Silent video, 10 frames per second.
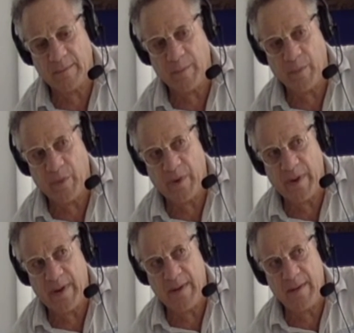Breathe
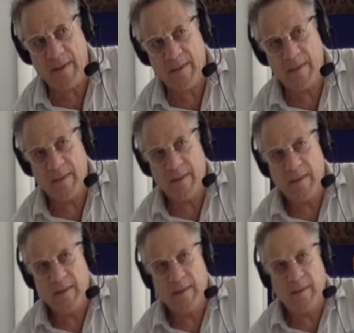in,
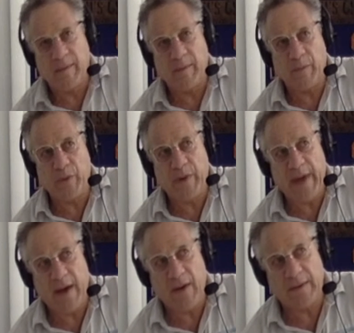breathe out.